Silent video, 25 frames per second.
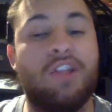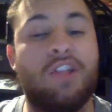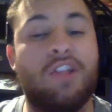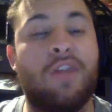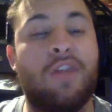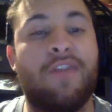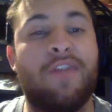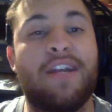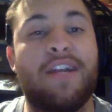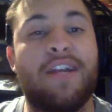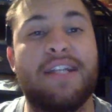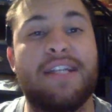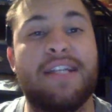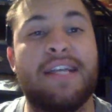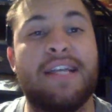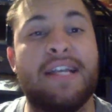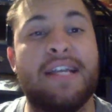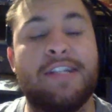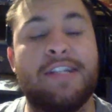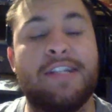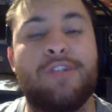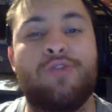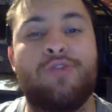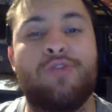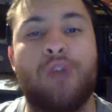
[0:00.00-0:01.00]
don't forget to
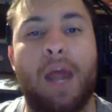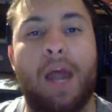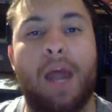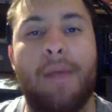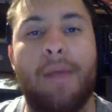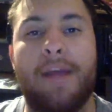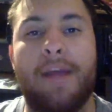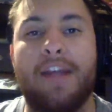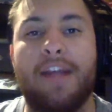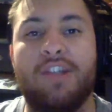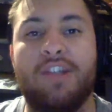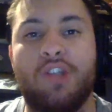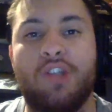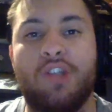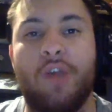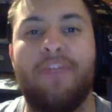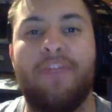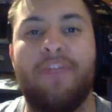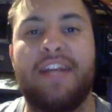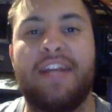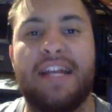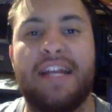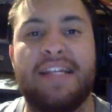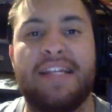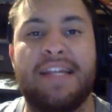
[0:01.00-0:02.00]
hit subscribe, and don't
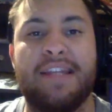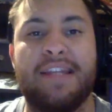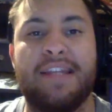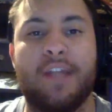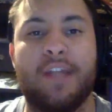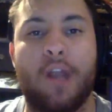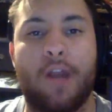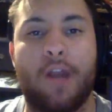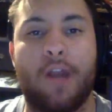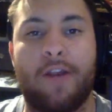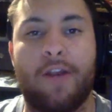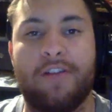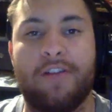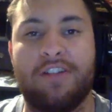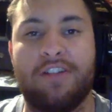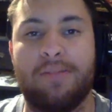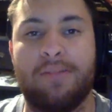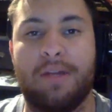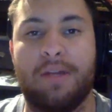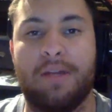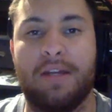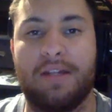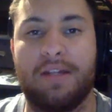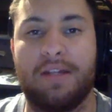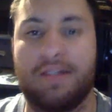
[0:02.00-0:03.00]
forget to hit the notification
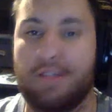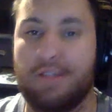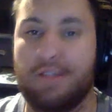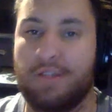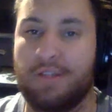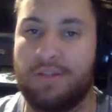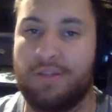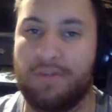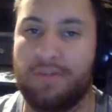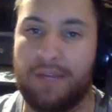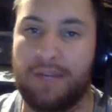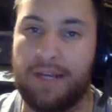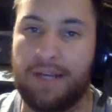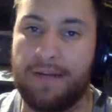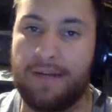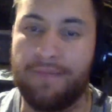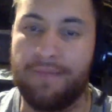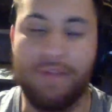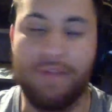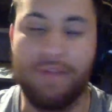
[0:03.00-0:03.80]
bell next to the screen.